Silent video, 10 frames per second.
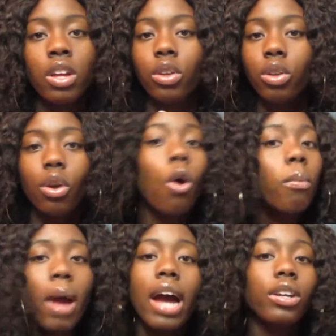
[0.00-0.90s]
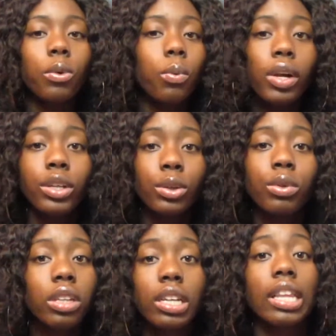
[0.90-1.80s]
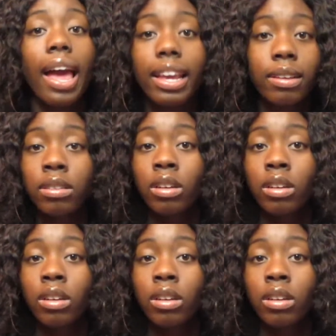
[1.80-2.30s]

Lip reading: no matter what you look like,